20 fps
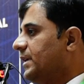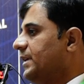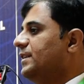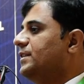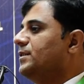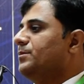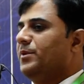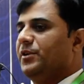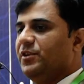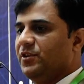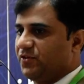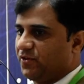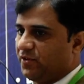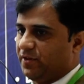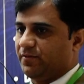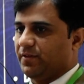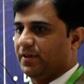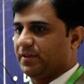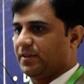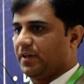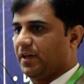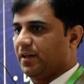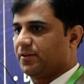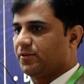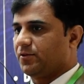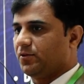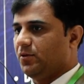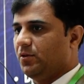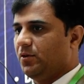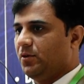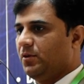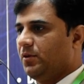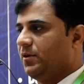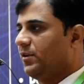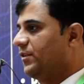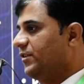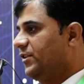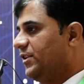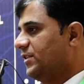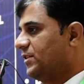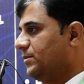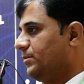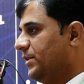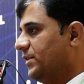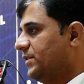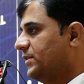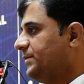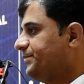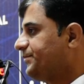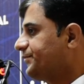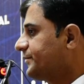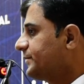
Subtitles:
his ministry was also dismissed.